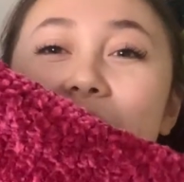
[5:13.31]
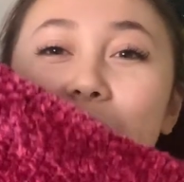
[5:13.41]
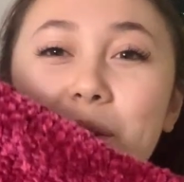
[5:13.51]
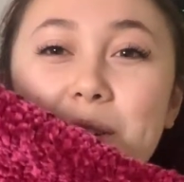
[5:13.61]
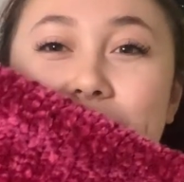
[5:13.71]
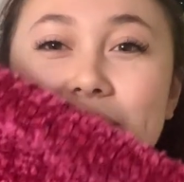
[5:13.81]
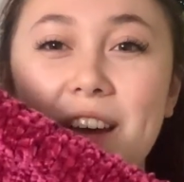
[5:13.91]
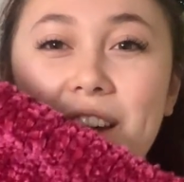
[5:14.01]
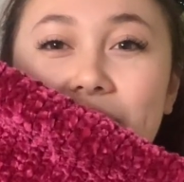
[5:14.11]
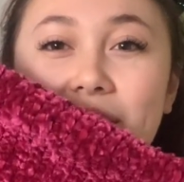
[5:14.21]

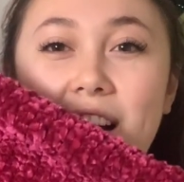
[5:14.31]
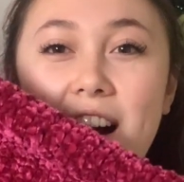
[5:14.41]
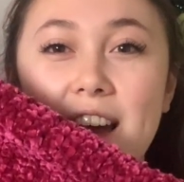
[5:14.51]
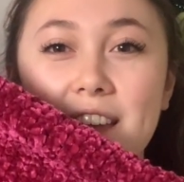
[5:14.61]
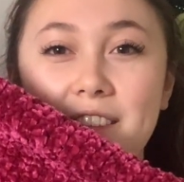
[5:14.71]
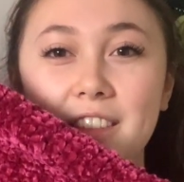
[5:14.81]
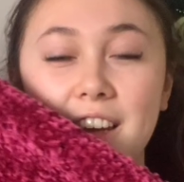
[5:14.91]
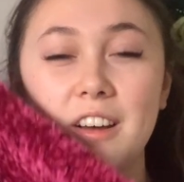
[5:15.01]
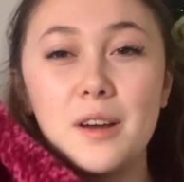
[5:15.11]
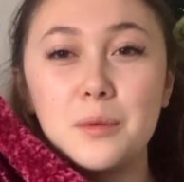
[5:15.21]
Also, I
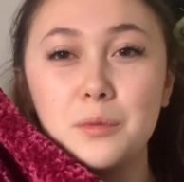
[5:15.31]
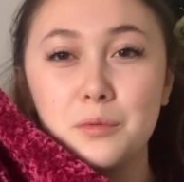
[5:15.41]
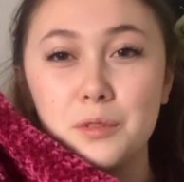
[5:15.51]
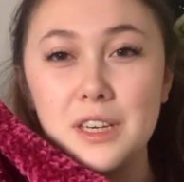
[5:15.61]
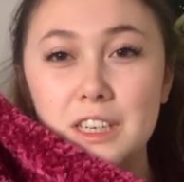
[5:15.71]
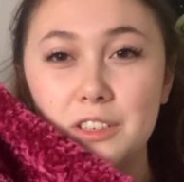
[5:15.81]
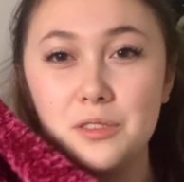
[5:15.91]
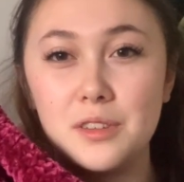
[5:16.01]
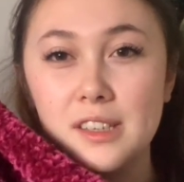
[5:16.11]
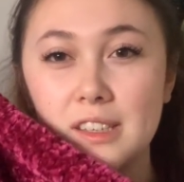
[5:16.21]
think I will
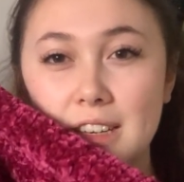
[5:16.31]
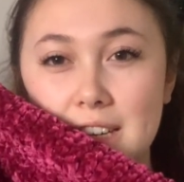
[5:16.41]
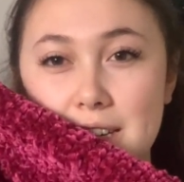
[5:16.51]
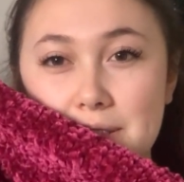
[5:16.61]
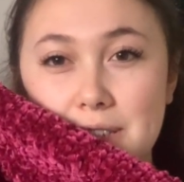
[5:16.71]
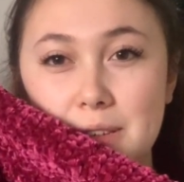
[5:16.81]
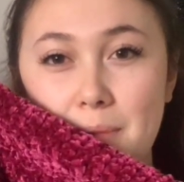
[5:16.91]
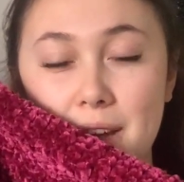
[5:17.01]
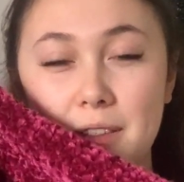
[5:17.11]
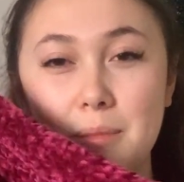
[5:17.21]
redo the sleeves to
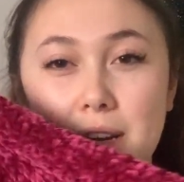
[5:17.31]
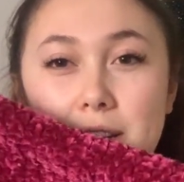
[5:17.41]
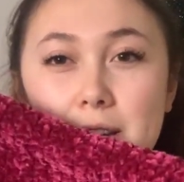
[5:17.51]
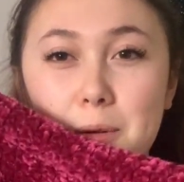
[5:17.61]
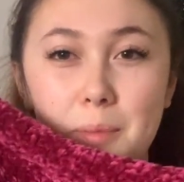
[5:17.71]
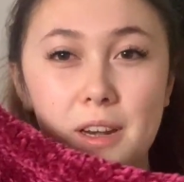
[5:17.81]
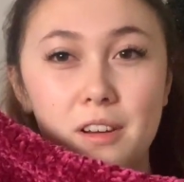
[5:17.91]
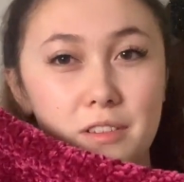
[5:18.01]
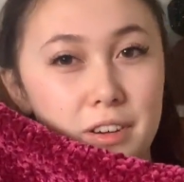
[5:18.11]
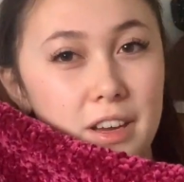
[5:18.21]
make them a little bit
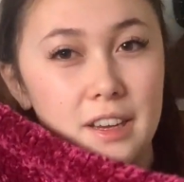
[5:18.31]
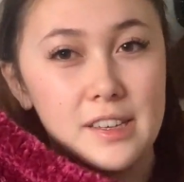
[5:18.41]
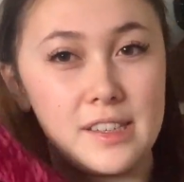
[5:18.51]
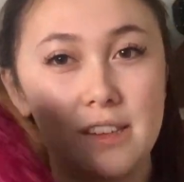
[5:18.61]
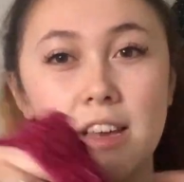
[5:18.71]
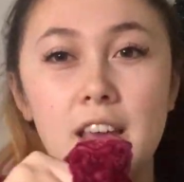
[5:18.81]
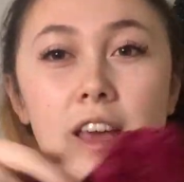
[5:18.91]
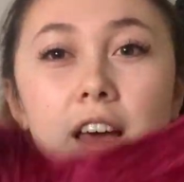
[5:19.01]
longer because I